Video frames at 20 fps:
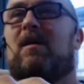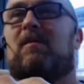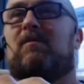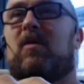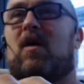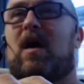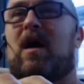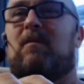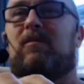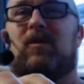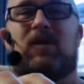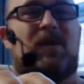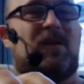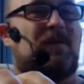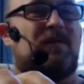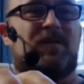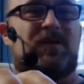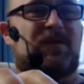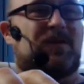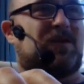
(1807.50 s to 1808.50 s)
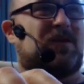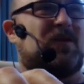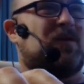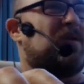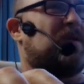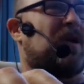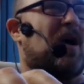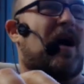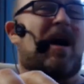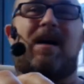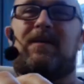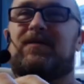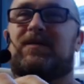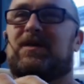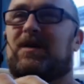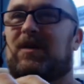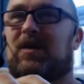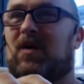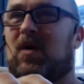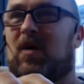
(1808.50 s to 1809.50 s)
problems to coughs
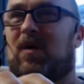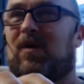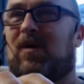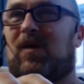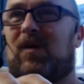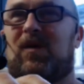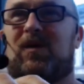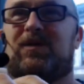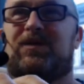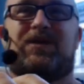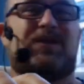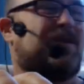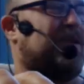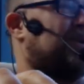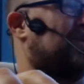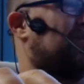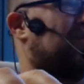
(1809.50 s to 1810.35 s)
and colds to